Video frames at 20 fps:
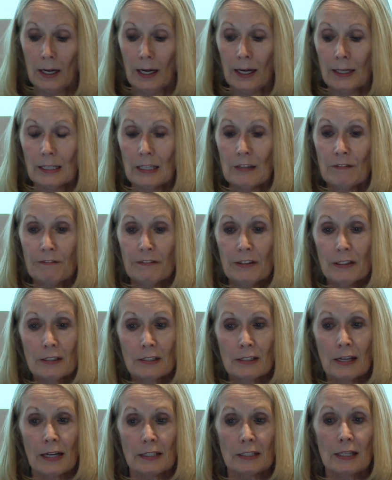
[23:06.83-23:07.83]
And he
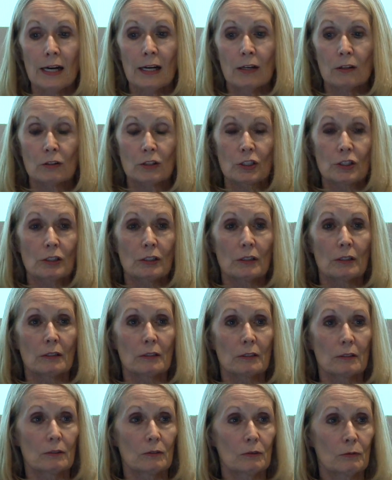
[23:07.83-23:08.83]
fills that out
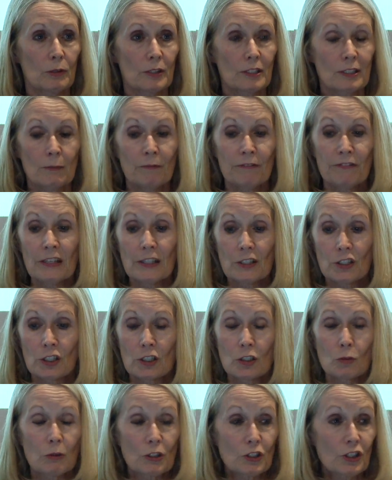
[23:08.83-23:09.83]
with some
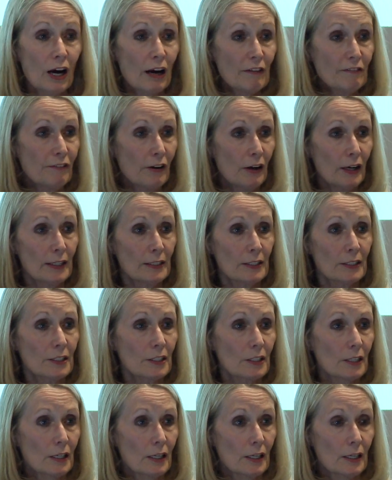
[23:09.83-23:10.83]
features which I find,